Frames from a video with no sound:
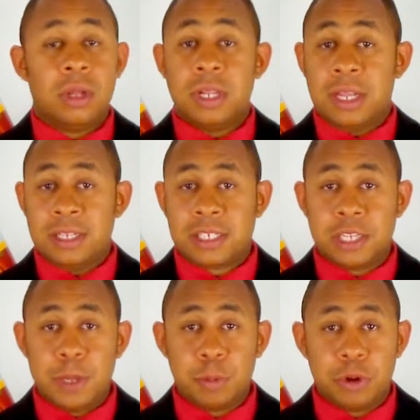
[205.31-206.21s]
Now, this
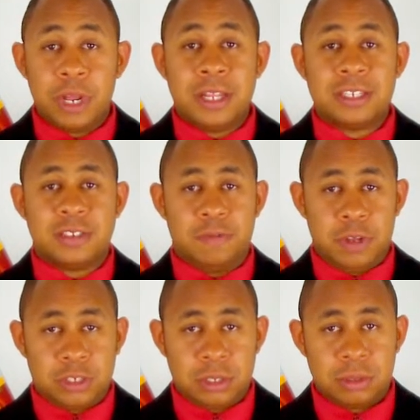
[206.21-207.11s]
sleeper in this
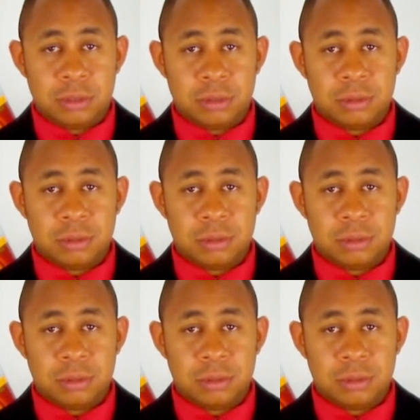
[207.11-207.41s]
division